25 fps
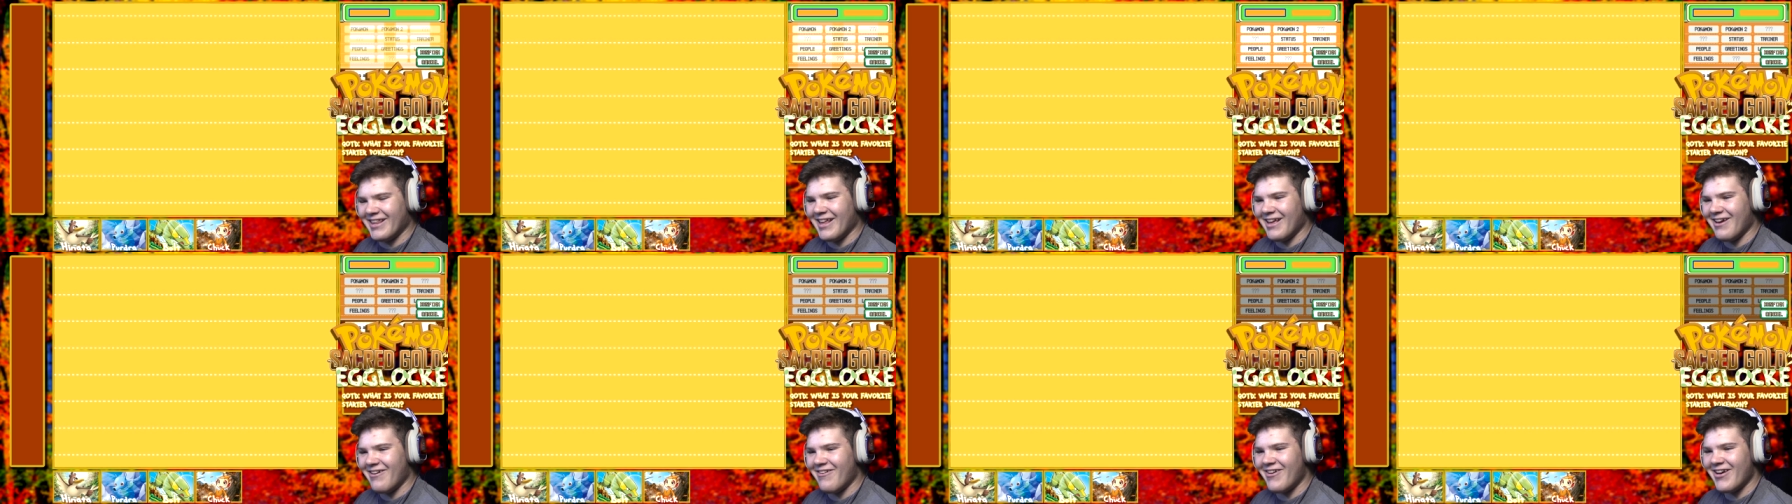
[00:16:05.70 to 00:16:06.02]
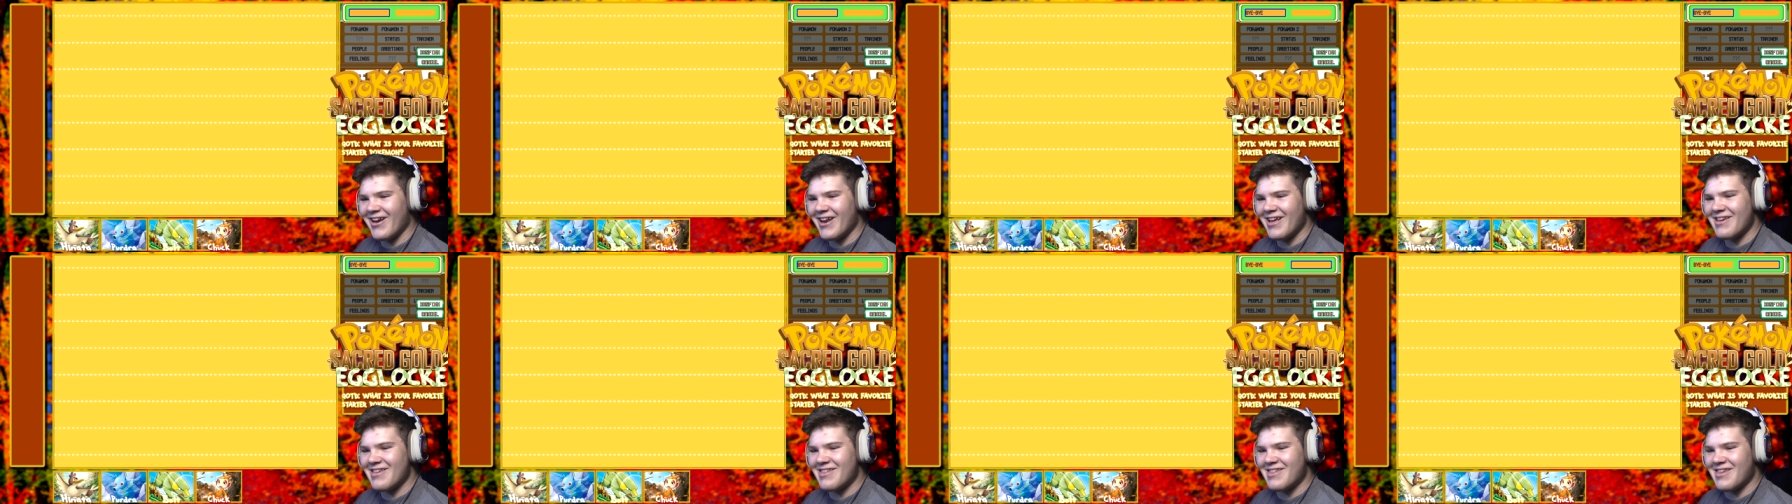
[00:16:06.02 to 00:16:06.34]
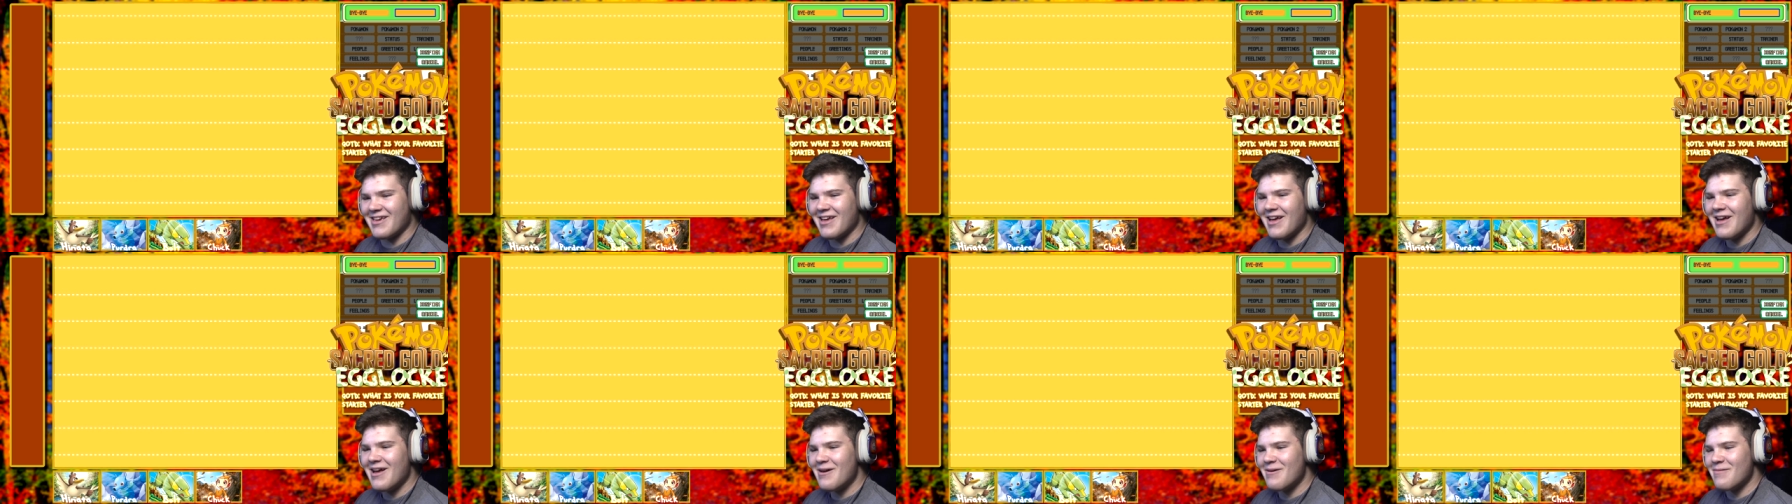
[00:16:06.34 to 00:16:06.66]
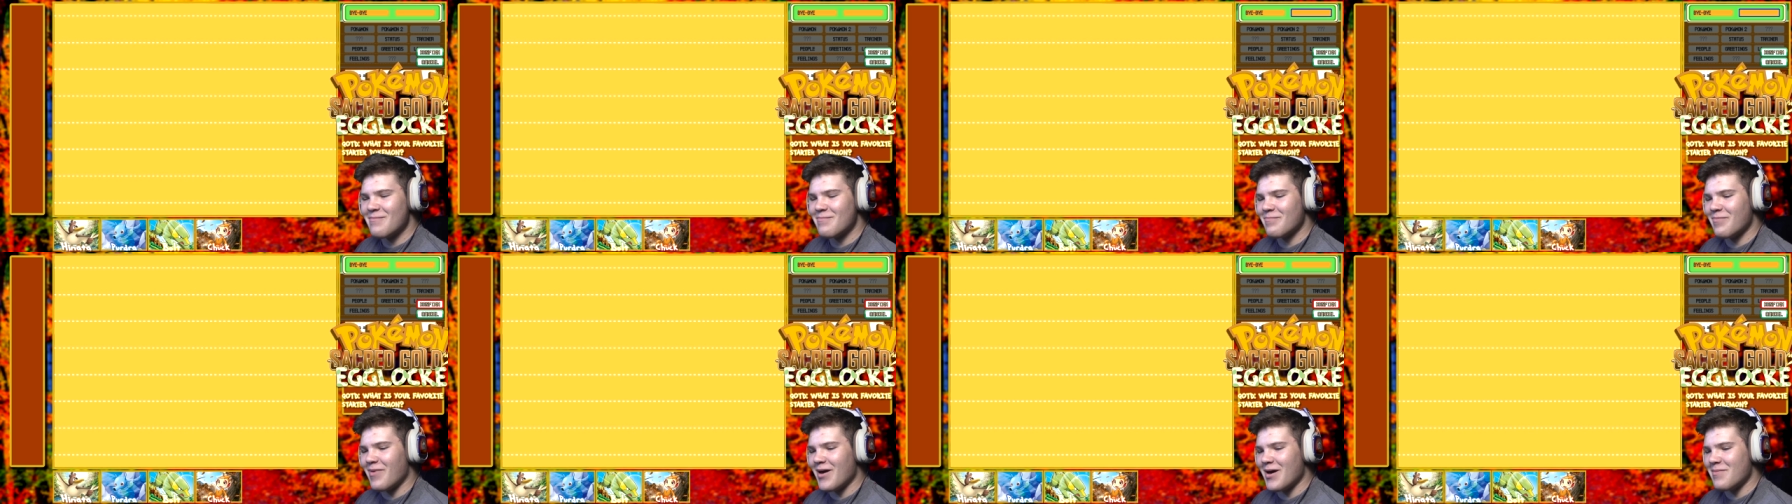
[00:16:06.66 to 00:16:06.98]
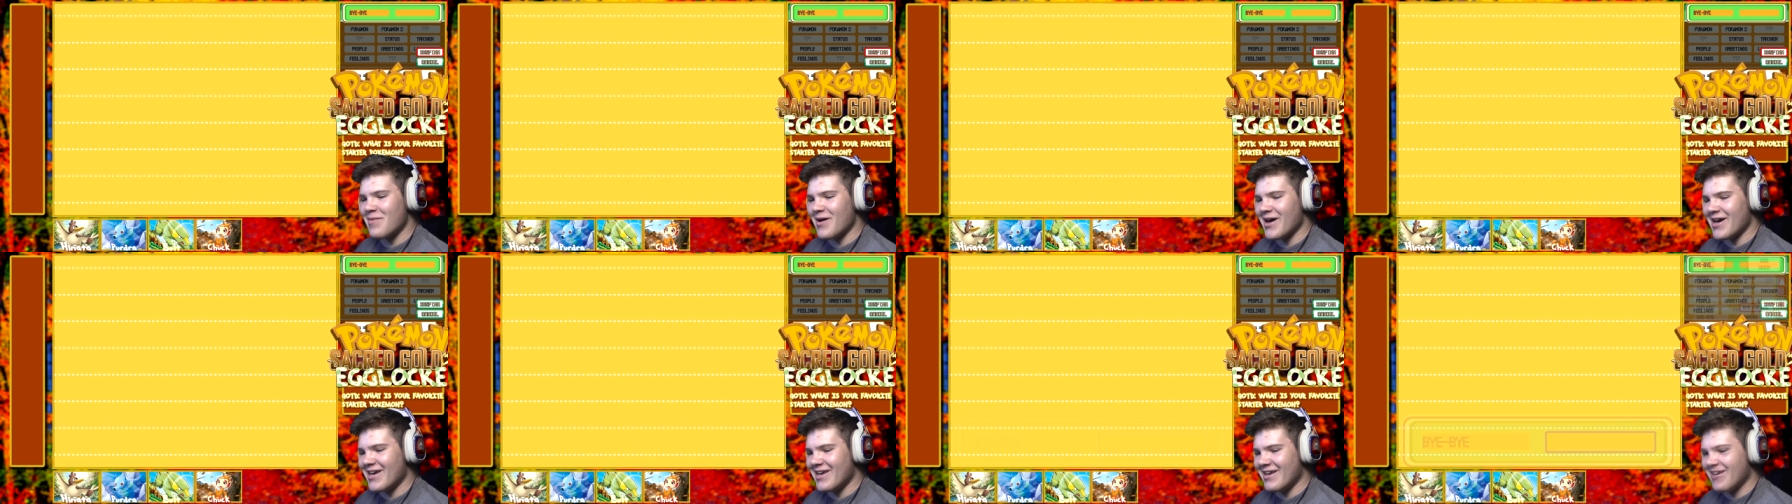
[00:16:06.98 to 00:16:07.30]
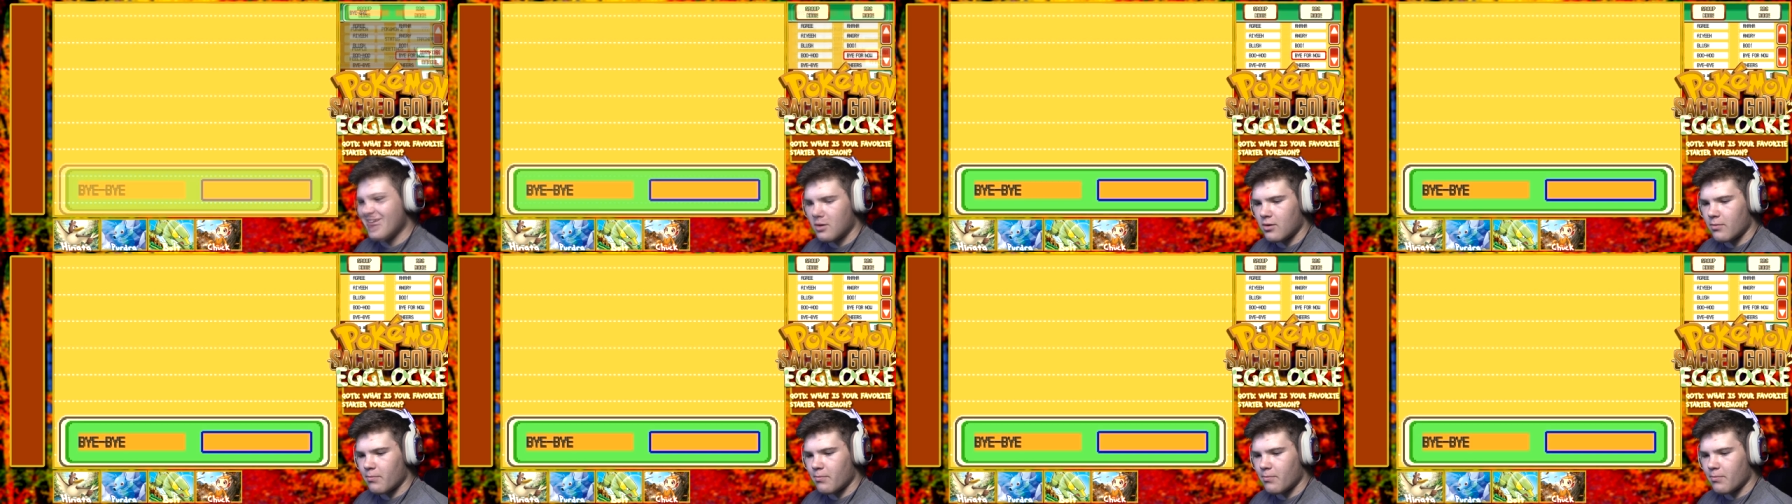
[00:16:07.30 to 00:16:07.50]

There it is. Bye bye.